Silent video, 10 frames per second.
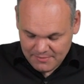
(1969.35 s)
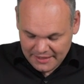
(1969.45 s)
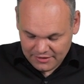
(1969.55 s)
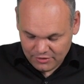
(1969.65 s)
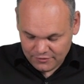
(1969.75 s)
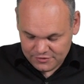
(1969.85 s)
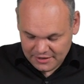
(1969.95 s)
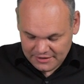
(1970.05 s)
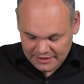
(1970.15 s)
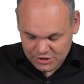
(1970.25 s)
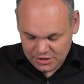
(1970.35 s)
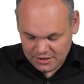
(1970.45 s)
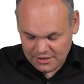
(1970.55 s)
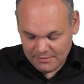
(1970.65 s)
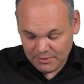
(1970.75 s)
a matter of
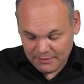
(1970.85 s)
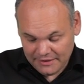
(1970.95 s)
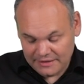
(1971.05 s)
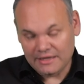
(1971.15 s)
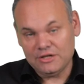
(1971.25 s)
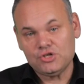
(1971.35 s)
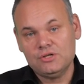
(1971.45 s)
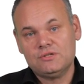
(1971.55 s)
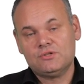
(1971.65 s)
strategic implementation.